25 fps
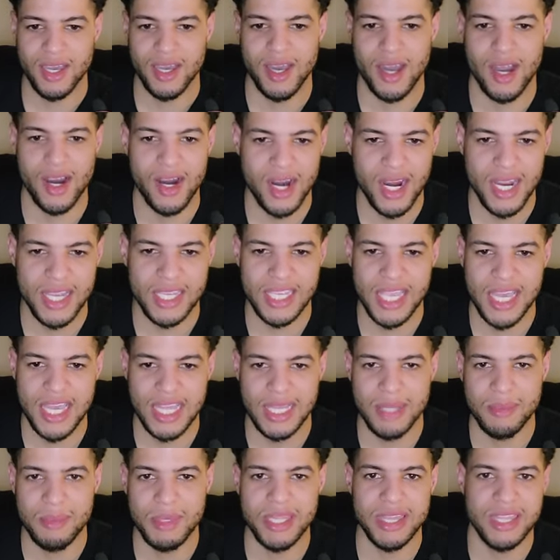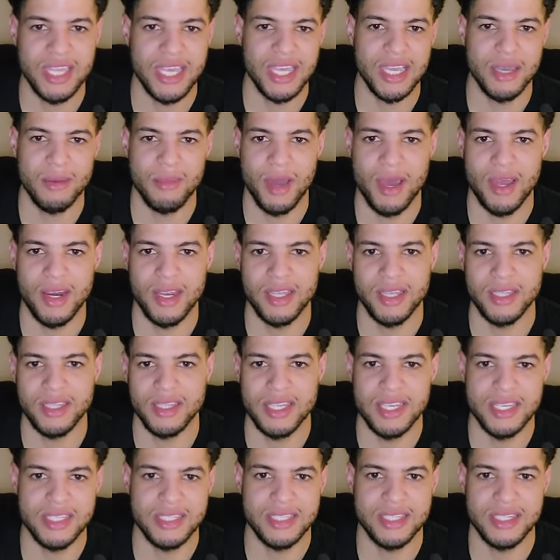all right, yeah, let me think about
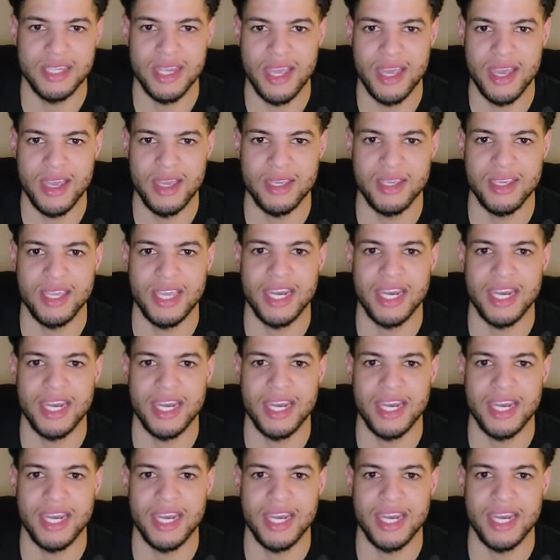it, this and that.